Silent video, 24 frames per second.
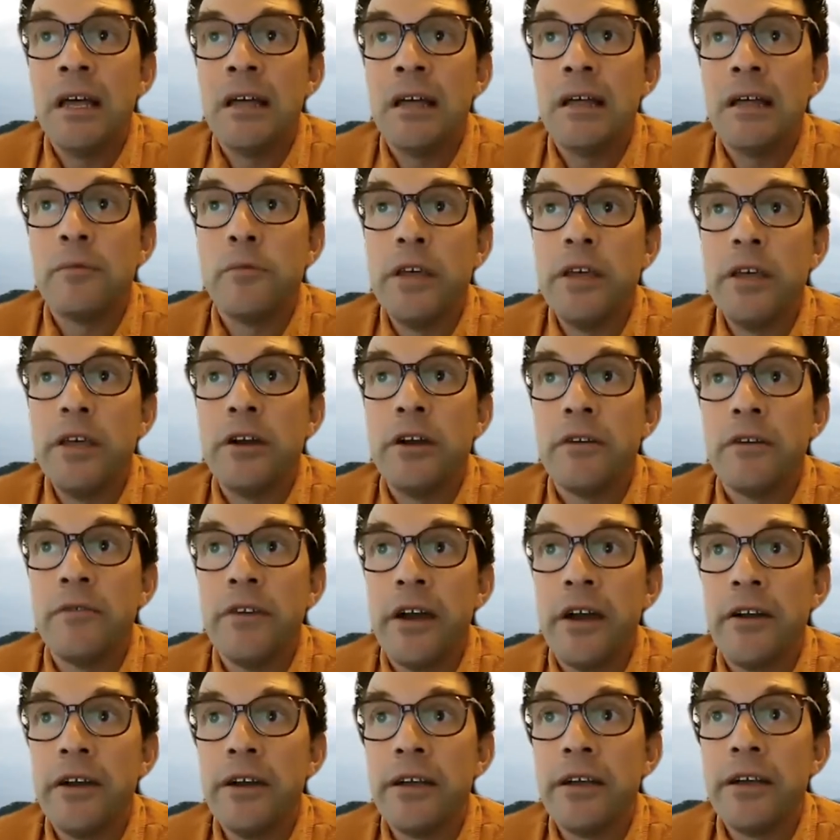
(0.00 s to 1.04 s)
we are
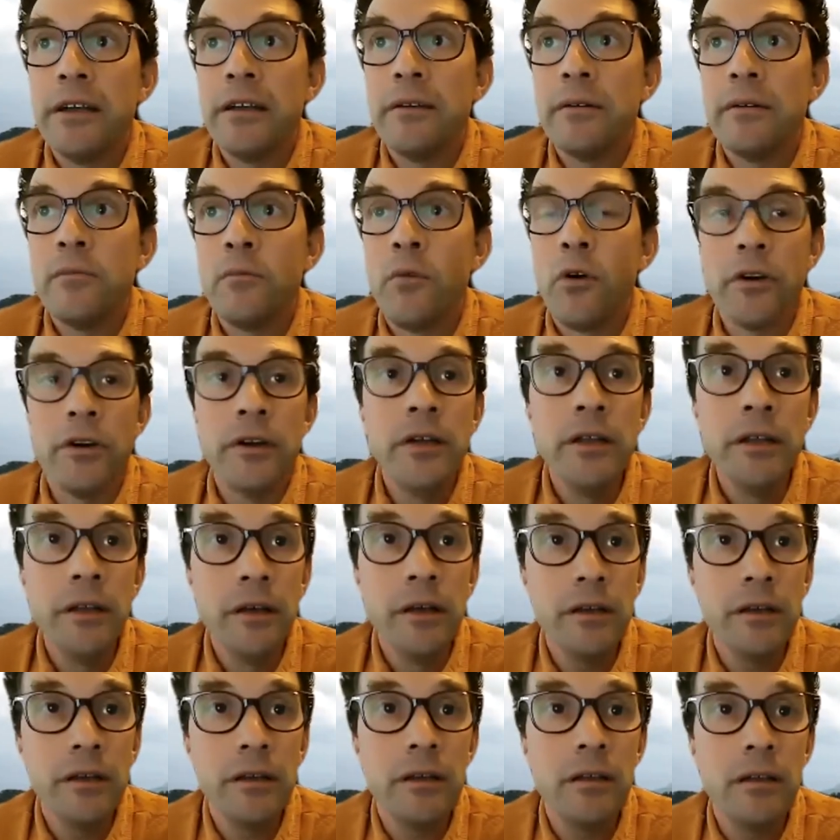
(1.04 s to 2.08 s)
very worried
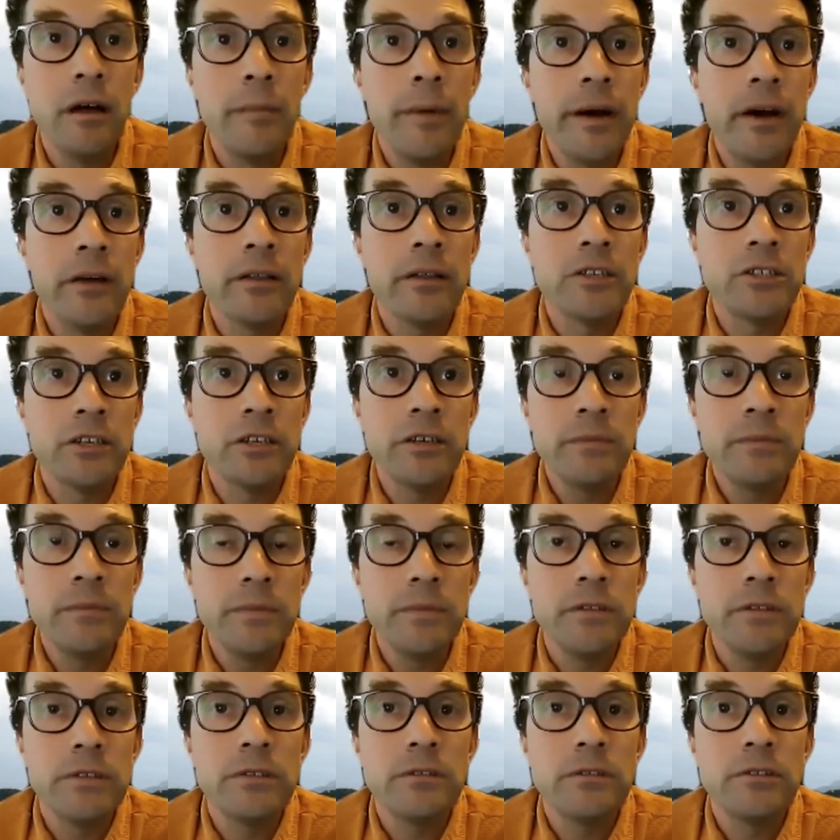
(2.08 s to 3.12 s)
about the
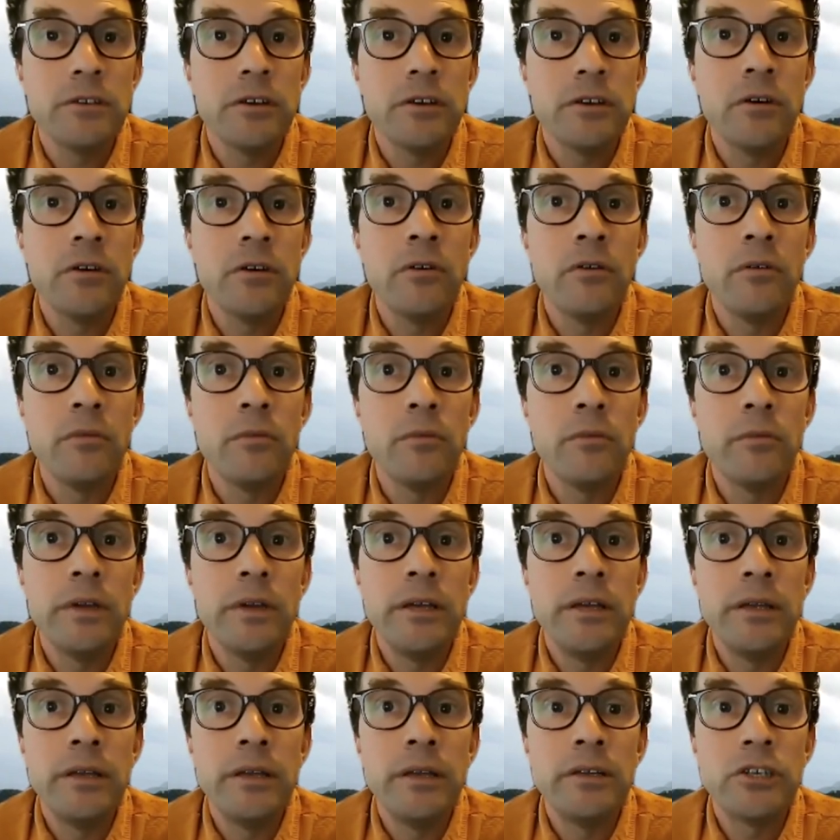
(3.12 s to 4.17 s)
chimps, so
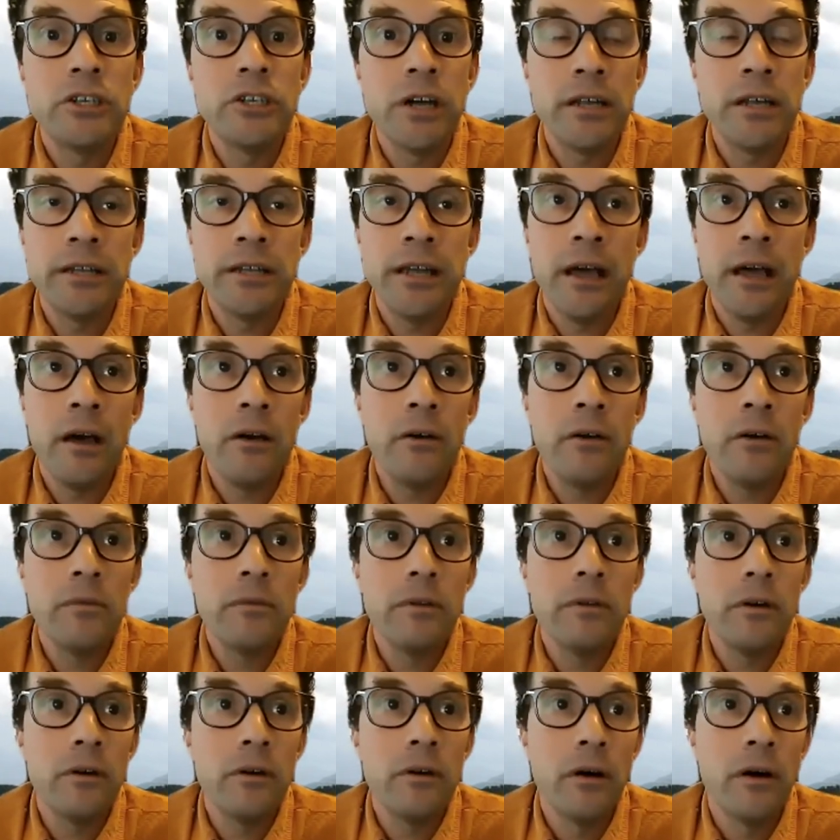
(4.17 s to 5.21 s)
we shut down
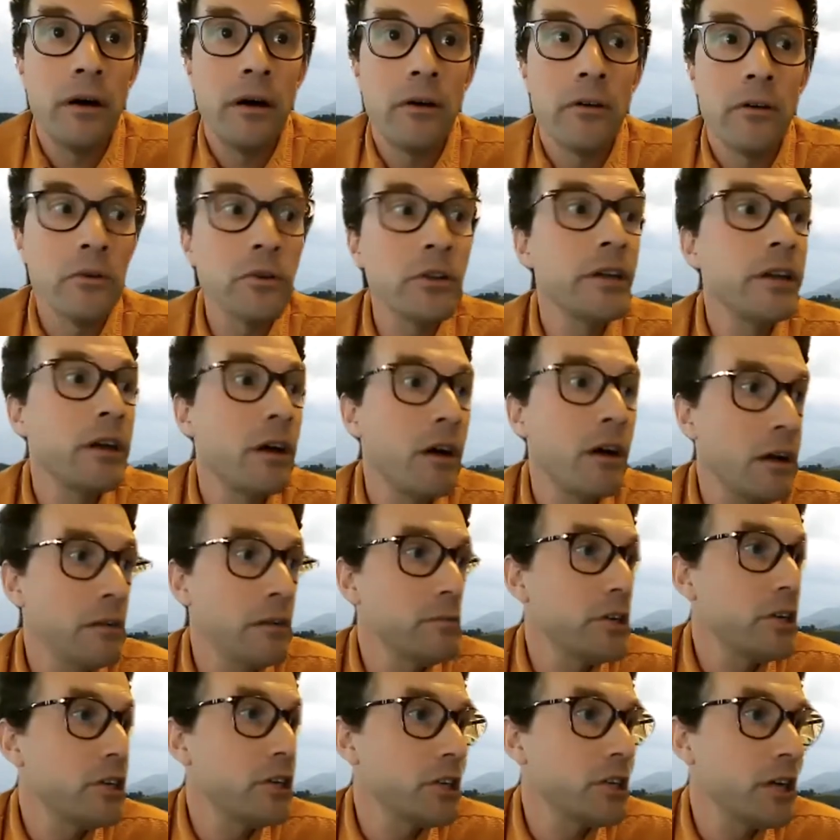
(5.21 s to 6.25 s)
uh, early on,
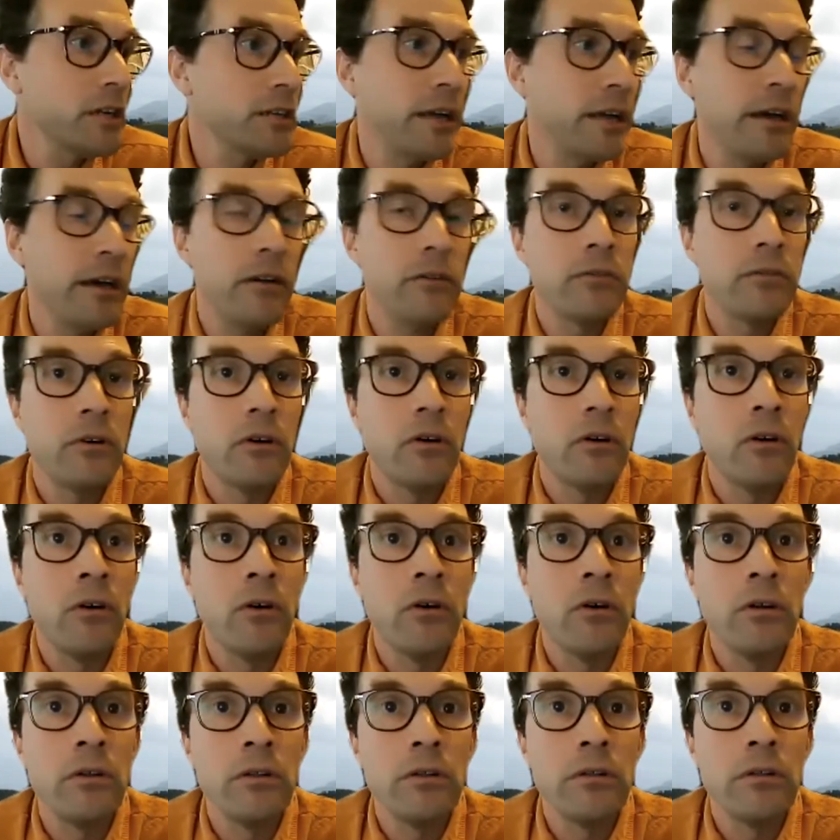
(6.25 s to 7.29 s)
we shut down
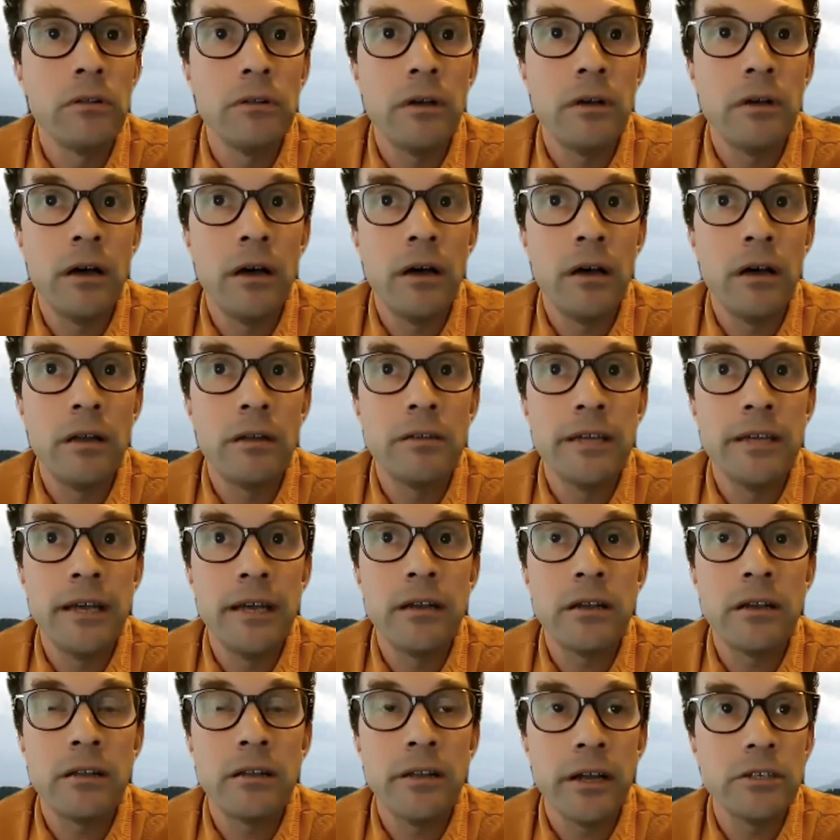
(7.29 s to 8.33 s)
all uh, data
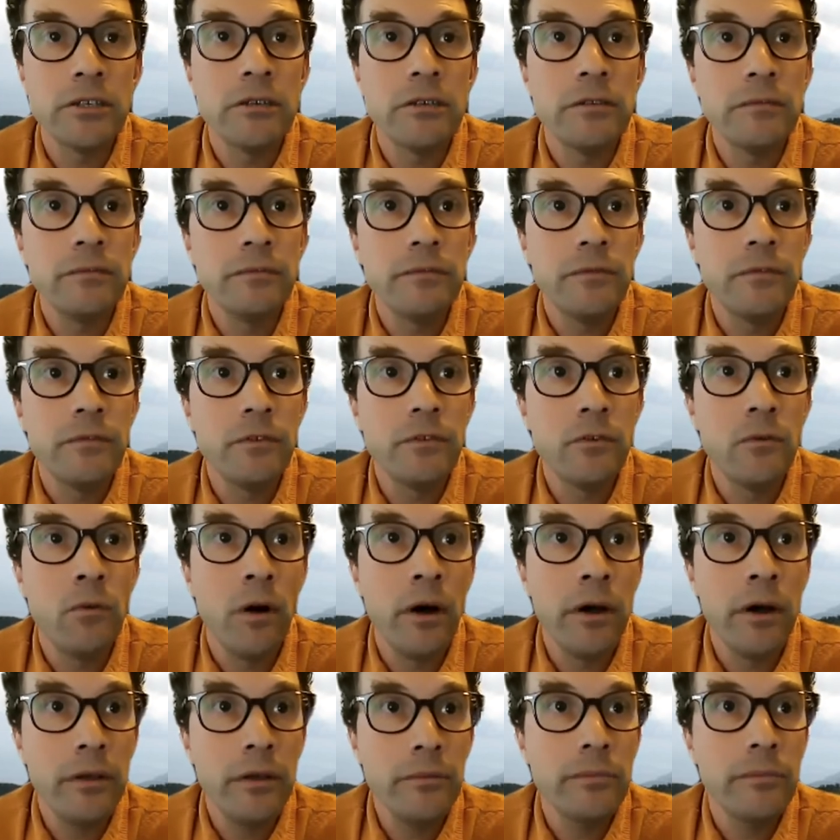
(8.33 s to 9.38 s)
collection for a
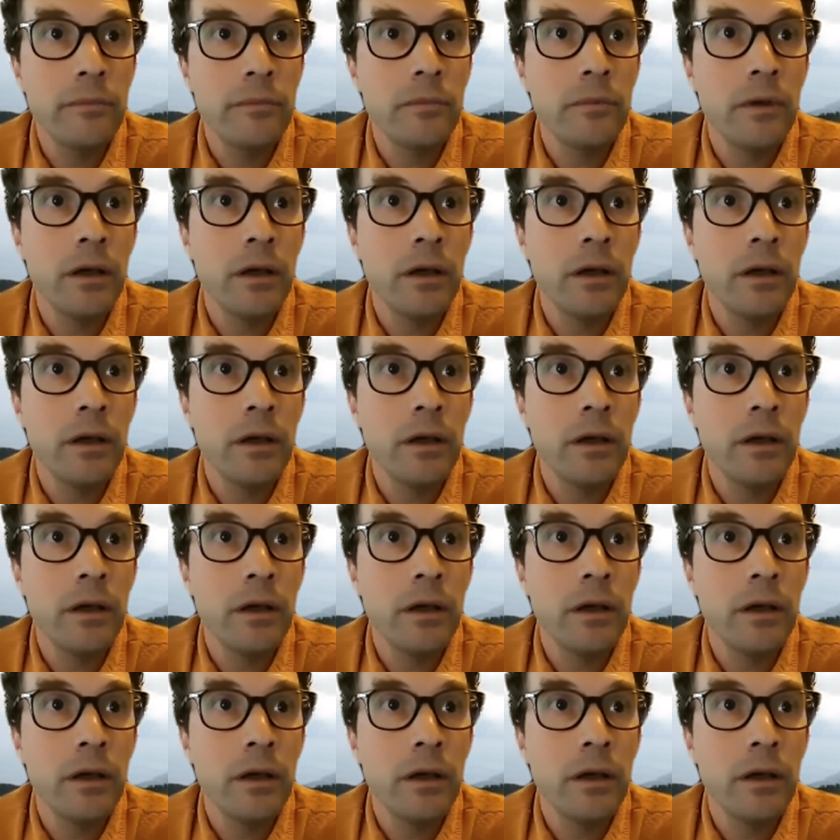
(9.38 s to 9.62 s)
while.